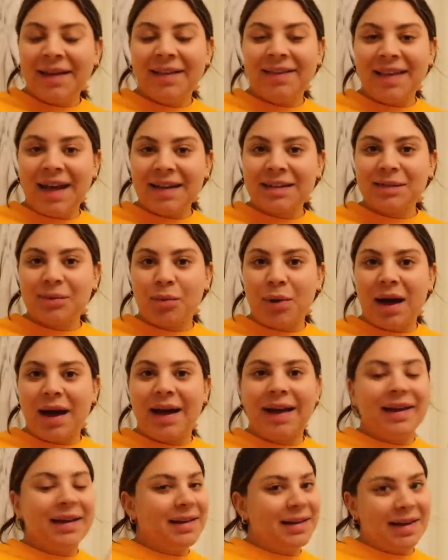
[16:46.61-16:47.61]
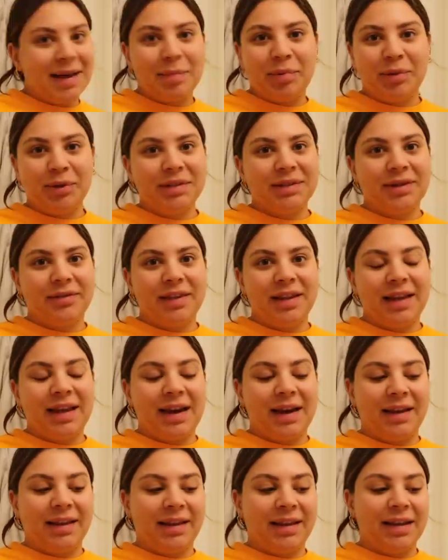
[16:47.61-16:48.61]
that's why I pulled everything
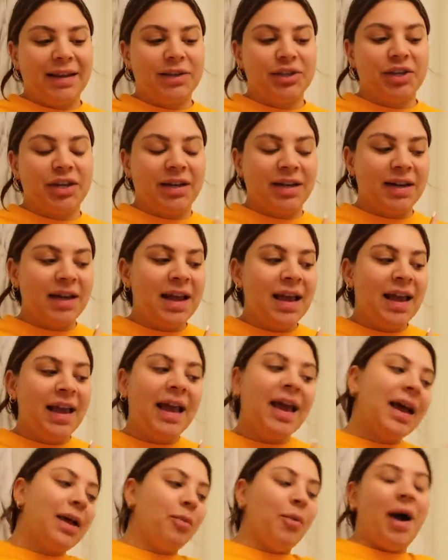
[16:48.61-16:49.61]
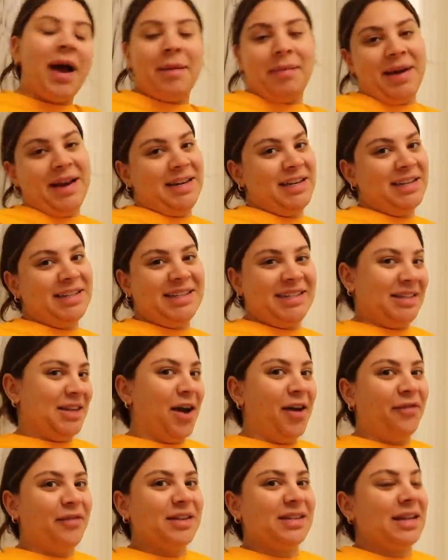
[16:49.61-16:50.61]
out of the kitchen and why my
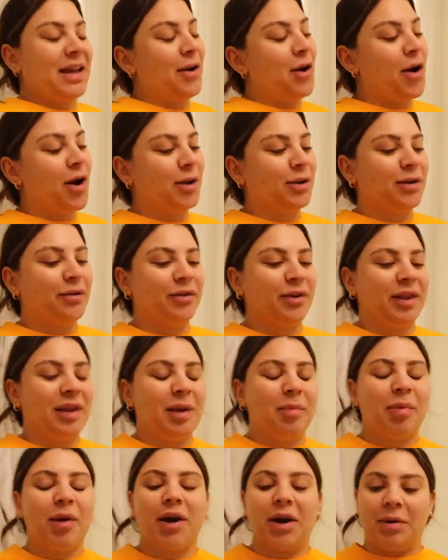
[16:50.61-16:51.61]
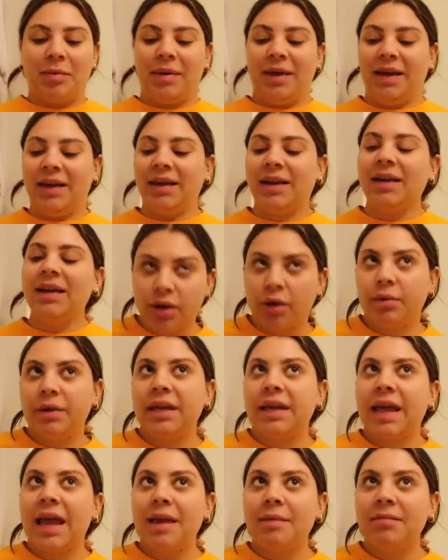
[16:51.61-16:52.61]
stuff is like all over the apartment. So
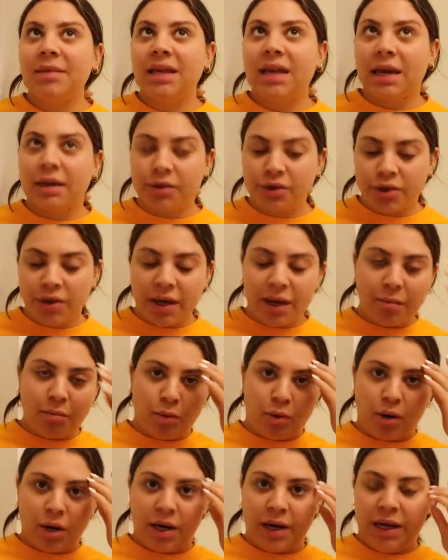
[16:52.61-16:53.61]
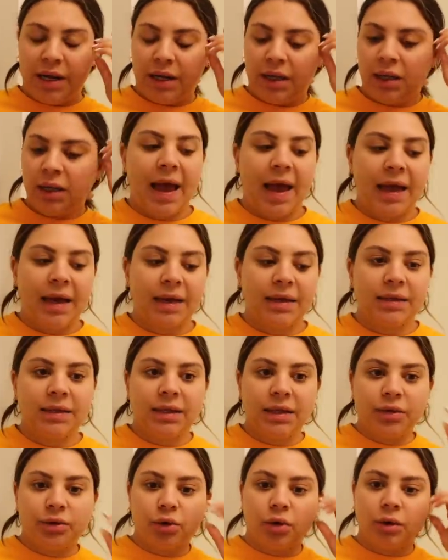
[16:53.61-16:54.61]
he came yesterday morning and
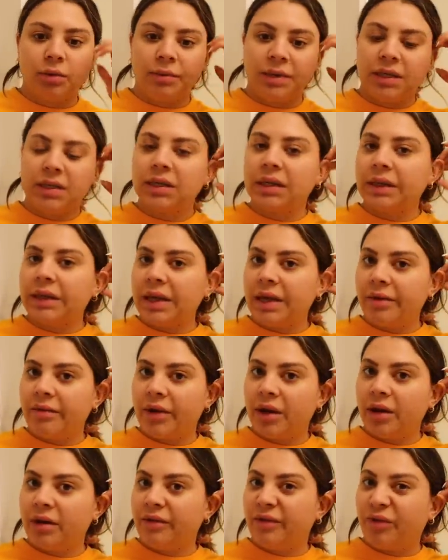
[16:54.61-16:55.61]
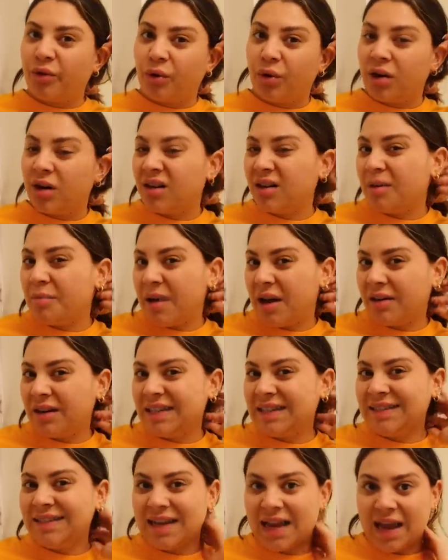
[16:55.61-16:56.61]
he told me to leave it for about
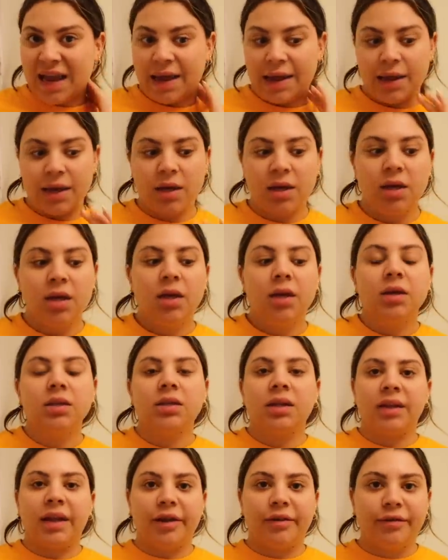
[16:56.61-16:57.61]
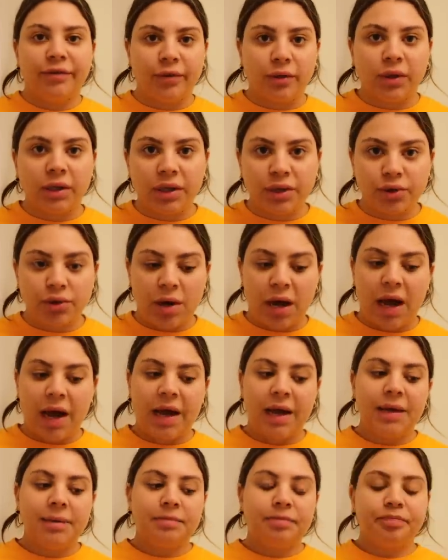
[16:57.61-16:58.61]
a day to like fully
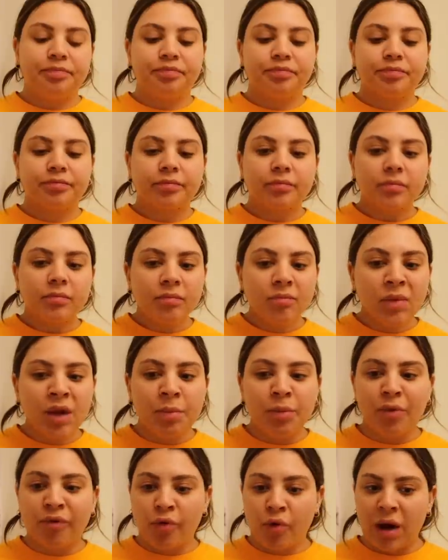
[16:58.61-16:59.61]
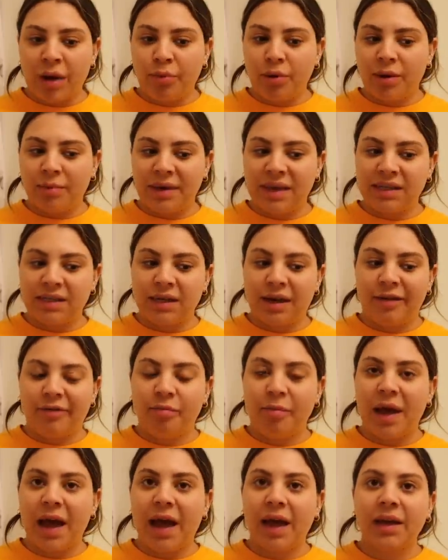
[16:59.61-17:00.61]
dry before I put my
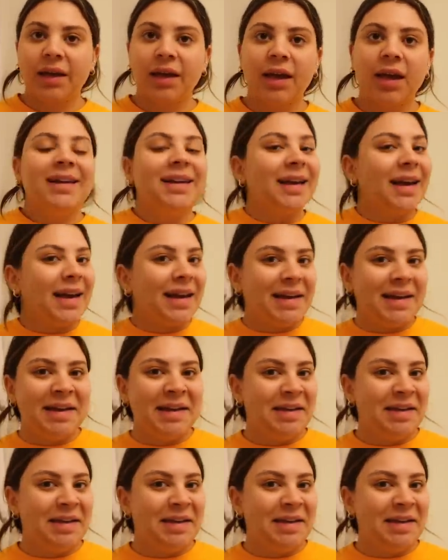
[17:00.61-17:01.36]
stuff back, and I